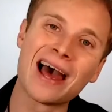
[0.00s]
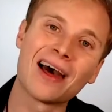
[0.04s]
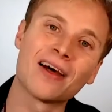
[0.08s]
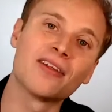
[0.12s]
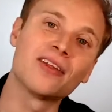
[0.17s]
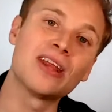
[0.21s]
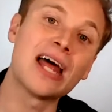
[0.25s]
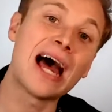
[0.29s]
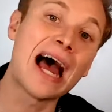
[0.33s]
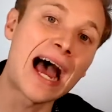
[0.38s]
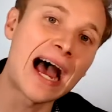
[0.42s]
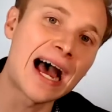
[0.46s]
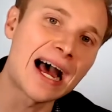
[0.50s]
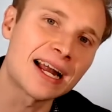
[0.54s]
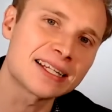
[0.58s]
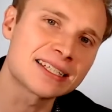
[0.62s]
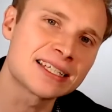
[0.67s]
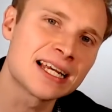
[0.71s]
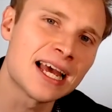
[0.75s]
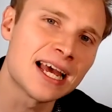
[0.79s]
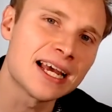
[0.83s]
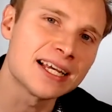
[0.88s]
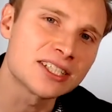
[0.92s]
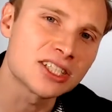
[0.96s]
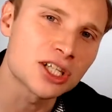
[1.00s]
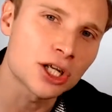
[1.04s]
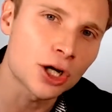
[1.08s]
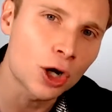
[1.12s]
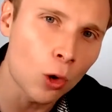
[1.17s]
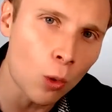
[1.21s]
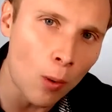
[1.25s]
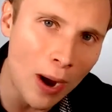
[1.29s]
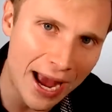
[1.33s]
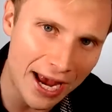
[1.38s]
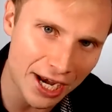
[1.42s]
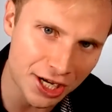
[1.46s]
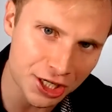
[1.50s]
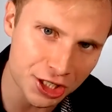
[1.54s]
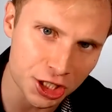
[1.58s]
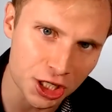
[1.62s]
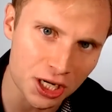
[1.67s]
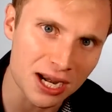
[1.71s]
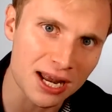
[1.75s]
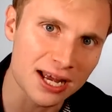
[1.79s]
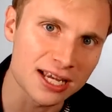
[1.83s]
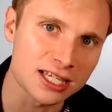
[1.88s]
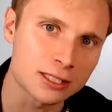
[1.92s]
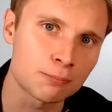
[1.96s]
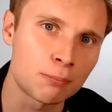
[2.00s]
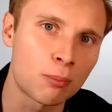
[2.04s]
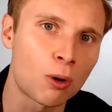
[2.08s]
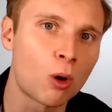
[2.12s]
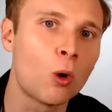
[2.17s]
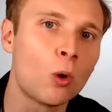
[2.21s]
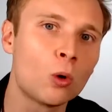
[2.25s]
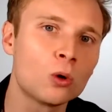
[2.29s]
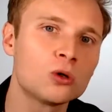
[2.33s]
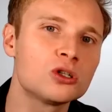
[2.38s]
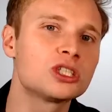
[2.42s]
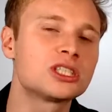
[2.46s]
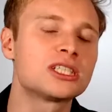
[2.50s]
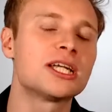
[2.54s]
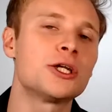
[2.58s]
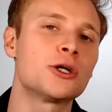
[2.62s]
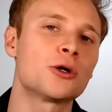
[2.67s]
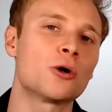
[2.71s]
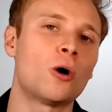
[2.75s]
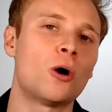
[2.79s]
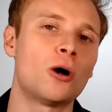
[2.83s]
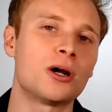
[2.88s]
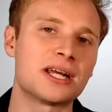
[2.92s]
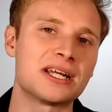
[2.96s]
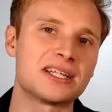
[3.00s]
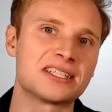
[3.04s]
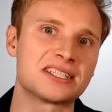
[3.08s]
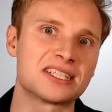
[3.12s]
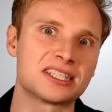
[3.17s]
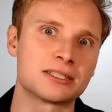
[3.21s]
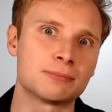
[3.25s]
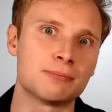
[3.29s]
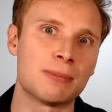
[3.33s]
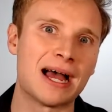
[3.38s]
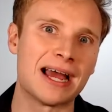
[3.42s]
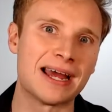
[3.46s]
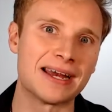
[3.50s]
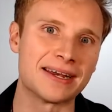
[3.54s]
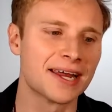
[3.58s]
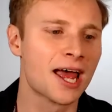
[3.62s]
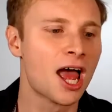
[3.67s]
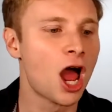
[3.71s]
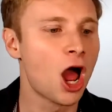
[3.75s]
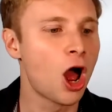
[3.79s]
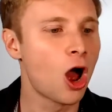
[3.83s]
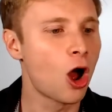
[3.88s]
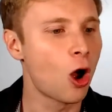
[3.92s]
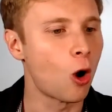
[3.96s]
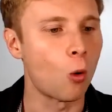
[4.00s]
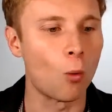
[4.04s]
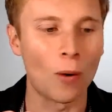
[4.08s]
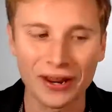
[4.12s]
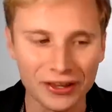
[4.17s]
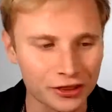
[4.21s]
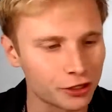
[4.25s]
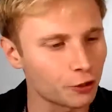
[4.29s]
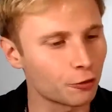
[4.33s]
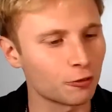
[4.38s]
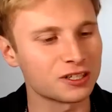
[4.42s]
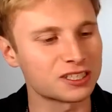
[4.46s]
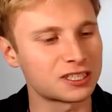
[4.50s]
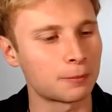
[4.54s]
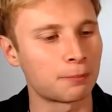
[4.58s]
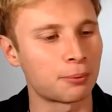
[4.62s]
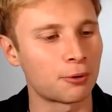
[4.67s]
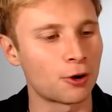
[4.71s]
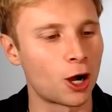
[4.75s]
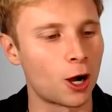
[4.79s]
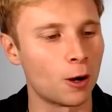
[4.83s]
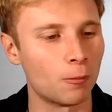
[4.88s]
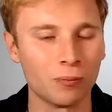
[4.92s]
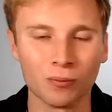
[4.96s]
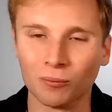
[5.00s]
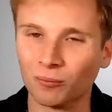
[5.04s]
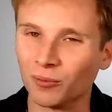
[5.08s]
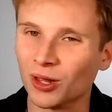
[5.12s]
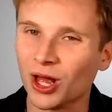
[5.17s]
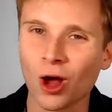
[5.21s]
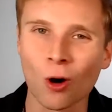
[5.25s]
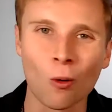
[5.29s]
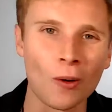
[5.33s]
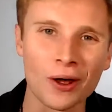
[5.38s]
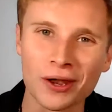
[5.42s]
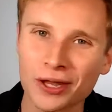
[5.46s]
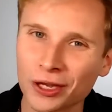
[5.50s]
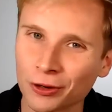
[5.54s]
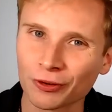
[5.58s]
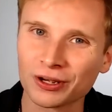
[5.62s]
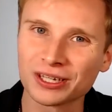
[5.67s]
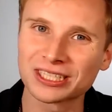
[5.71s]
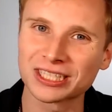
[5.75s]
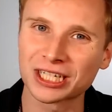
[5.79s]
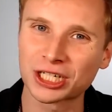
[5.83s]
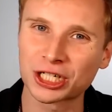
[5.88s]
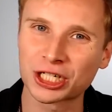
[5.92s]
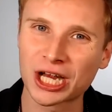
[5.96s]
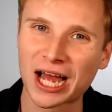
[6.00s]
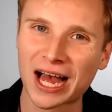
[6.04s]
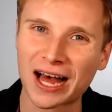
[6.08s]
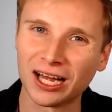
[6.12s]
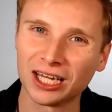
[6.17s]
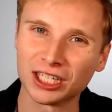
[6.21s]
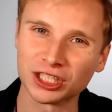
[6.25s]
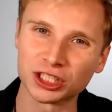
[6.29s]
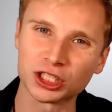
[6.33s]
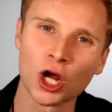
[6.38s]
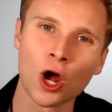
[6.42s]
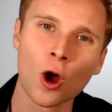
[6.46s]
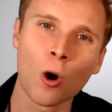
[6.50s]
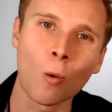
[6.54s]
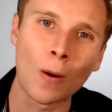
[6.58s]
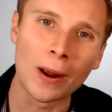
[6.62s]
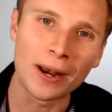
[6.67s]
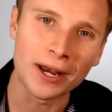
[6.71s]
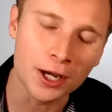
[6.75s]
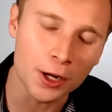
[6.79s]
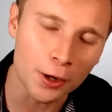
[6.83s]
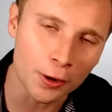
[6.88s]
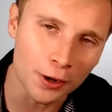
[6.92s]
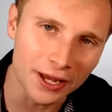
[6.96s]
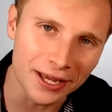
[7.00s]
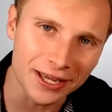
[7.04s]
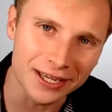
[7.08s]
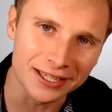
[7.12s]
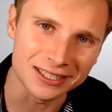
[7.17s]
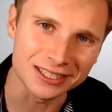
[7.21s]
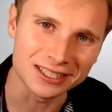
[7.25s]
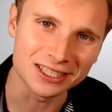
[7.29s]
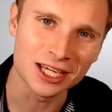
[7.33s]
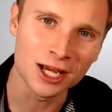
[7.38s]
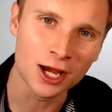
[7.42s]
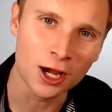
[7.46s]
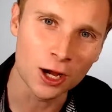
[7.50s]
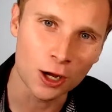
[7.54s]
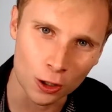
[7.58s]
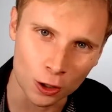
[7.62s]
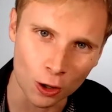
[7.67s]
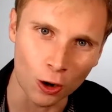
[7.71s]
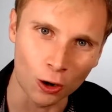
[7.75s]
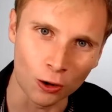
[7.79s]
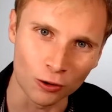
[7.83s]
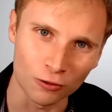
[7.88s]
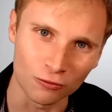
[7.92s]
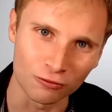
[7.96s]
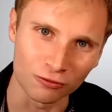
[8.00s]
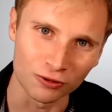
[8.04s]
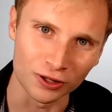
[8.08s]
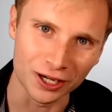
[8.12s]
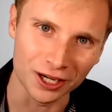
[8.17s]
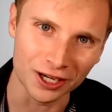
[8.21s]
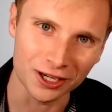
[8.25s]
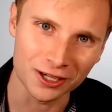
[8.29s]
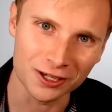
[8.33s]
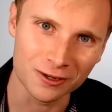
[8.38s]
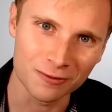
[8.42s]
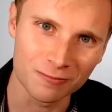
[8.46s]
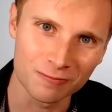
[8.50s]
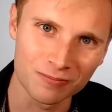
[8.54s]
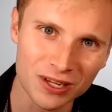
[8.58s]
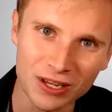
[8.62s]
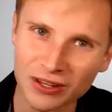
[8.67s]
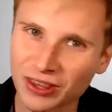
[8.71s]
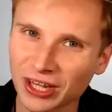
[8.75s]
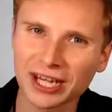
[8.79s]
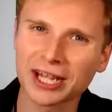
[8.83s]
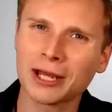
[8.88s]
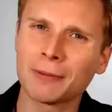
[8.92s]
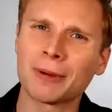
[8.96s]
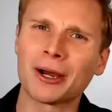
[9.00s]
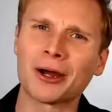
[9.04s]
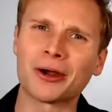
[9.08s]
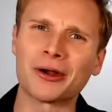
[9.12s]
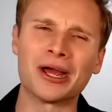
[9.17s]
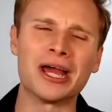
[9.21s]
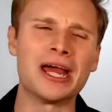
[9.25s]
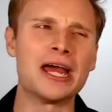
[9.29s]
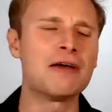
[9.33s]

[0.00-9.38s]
That is the question that is posed in your audience's mind when there is a problem, when there is a challenge, when there is conflict. Think about it.